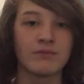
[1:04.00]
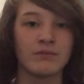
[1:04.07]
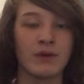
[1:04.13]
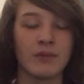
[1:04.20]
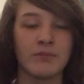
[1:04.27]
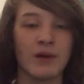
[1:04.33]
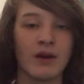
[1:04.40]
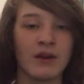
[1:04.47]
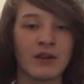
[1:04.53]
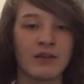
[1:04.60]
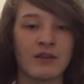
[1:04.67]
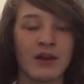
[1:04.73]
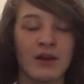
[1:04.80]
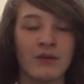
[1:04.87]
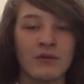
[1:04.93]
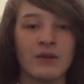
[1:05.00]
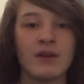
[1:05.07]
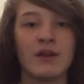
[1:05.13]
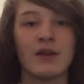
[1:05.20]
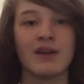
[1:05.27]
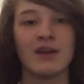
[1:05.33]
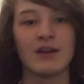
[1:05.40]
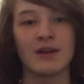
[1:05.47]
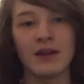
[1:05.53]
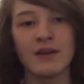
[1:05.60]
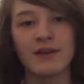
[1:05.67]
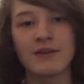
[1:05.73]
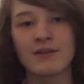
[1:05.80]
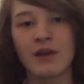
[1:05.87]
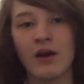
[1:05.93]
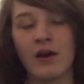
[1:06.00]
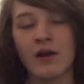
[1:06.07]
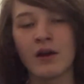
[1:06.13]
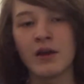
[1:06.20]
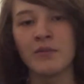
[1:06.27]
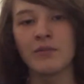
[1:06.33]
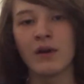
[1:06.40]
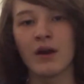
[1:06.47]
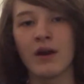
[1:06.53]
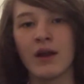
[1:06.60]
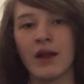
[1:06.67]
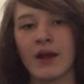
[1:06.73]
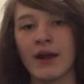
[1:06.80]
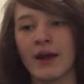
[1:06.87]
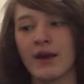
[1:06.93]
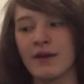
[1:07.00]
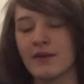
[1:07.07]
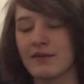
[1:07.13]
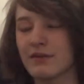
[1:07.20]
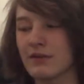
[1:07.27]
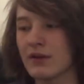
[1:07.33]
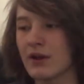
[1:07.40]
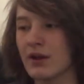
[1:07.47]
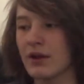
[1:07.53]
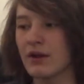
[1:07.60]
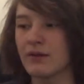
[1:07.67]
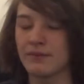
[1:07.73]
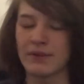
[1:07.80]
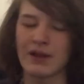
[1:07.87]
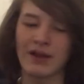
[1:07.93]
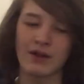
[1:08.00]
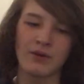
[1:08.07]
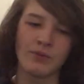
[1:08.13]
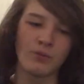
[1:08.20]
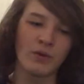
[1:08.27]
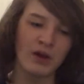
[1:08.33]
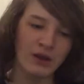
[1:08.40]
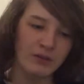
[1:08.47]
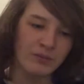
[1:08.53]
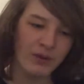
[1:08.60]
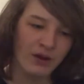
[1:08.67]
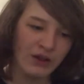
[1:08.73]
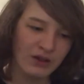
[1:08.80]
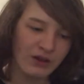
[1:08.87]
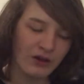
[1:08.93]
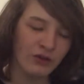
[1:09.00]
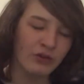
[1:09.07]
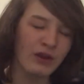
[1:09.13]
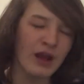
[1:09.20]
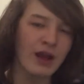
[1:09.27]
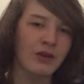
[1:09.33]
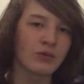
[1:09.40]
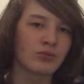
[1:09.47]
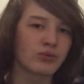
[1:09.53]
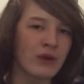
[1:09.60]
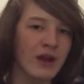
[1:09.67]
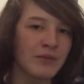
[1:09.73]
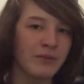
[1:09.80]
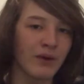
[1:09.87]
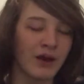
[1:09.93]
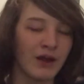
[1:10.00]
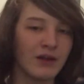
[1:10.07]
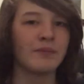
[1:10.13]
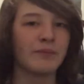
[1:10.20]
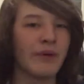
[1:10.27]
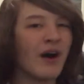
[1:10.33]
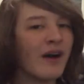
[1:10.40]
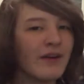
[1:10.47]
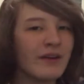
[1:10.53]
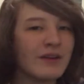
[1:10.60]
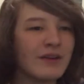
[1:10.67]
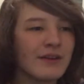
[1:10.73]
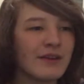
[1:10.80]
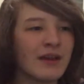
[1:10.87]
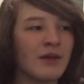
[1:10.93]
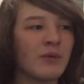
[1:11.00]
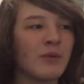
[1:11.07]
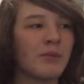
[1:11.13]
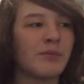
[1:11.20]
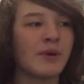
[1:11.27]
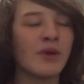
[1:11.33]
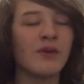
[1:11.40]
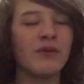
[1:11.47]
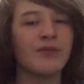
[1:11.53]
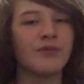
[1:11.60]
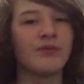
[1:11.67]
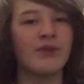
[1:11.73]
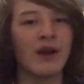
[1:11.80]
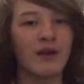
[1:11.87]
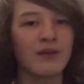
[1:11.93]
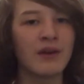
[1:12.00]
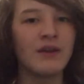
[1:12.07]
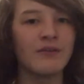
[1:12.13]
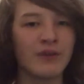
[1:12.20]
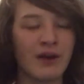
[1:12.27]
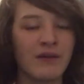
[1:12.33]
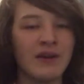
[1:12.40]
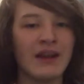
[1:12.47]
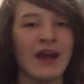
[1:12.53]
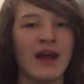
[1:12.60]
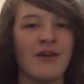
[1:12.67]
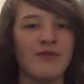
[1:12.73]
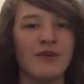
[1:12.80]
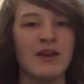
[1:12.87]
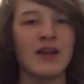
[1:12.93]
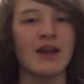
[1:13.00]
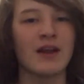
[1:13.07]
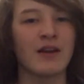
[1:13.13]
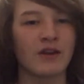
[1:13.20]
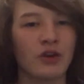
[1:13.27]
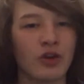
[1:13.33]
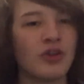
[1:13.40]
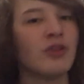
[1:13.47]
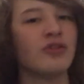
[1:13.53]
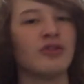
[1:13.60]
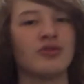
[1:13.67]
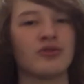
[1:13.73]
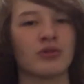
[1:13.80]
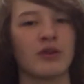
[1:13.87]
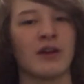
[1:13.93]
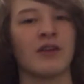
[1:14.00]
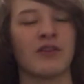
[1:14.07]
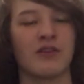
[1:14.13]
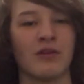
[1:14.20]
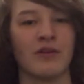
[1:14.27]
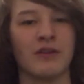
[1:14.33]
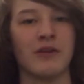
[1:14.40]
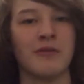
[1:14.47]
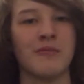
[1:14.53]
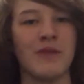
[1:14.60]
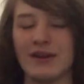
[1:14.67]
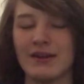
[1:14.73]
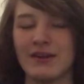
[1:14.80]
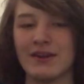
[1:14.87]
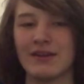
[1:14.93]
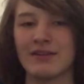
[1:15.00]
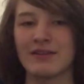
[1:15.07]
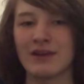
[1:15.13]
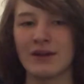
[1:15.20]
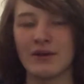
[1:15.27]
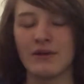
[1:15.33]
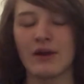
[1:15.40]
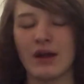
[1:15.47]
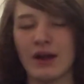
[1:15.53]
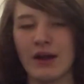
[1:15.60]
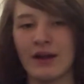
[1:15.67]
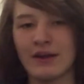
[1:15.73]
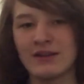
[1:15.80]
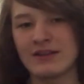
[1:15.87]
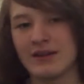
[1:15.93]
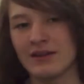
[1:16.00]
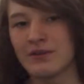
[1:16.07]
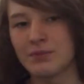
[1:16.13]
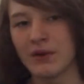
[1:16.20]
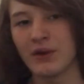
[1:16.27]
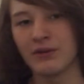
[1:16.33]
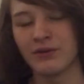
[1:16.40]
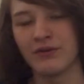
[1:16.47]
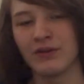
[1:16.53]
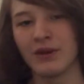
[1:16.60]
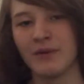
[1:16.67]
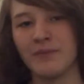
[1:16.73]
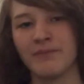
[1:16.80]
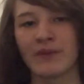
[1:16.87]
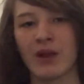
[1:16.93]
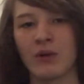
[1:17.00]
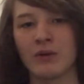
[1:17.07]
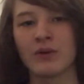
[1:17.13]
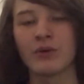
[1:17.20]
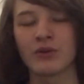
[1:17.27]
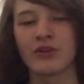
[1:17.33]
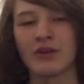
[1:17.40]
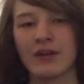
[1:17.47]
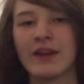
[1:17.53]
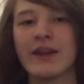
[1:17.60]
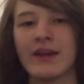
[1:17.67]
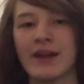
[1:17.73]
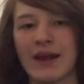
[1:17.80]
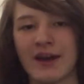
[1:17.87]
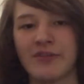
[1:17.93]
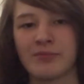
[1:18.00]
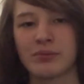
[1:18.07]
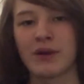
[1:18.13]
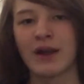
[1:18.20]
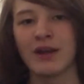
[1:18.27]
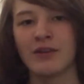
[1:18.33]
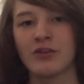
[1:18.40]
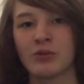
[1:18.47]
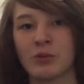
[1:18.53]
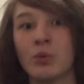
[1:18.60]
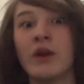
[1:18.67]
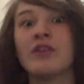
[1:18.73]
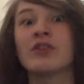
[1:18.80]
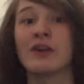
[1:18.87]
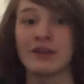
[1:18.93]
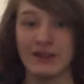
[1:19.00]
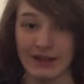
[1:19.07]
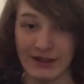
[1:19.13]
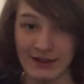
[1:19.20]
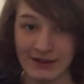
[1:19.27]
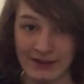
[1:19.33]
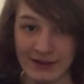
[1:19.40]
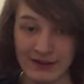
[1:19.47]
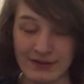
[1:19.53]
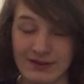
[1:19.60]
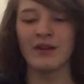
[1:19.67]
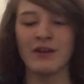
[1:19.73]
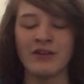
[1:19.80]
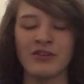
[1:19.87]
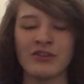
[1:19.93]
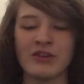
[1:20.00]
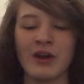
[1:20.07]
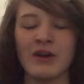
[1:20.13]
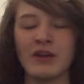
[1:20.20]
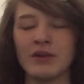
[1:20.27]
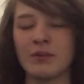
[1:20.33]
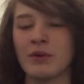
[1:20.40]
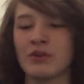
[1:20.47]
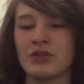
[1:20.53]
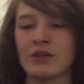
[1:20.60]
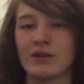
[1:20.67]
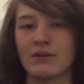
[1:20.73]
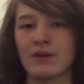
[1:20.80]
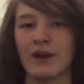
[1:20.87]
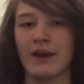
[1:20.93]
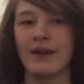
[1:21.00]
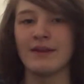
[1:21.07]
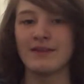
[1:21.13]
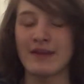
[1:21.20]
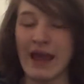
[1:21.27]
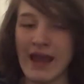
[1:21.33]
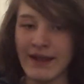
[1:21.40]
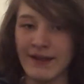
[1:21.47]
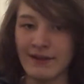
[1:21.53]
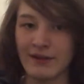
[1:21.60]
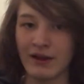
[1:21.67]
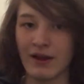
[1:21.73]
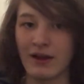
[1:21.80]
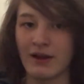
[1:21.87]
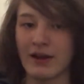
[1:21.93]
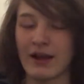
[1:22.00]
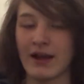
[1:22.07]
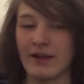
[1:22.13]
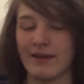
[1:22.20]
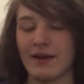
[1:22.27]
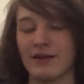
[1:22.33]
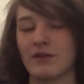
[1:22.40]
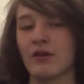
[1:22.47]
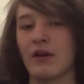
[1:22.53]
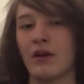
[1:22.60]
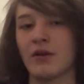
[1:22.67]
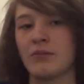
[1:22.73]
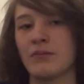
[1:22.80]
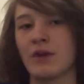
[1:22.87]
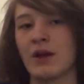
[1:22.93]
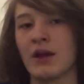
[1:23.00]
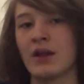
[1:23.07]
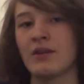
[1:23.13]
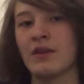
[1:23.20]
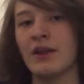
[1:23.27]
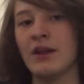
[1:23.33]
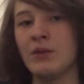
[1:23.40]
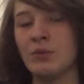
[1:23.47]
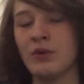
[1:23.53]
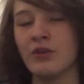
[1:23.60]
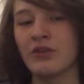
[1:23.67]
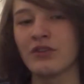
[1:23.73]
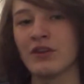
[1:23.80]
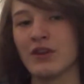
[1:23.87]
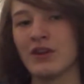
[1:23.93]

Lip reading: my bike down, and at the time I had like a black and white bike. I also had a red bike, but they were both very, very heavy and I couldn't do tricks on them. So I ditched both of them. Oh, and also they didn't have brakes, which I needed. I started watching Ryan Taylor at that time, and he was